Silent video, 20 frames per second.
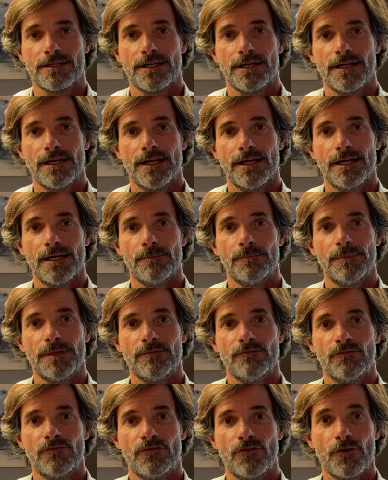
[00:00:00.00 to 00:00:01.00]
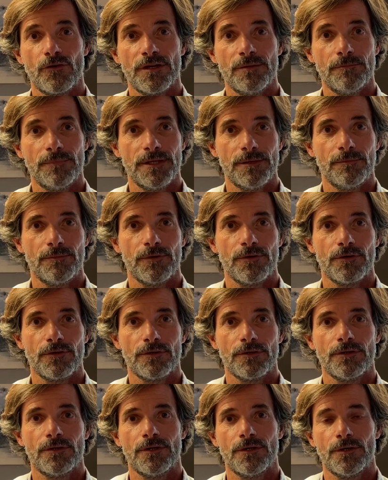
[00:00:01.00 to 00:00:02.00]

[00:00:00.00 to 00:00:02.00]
helping foreign people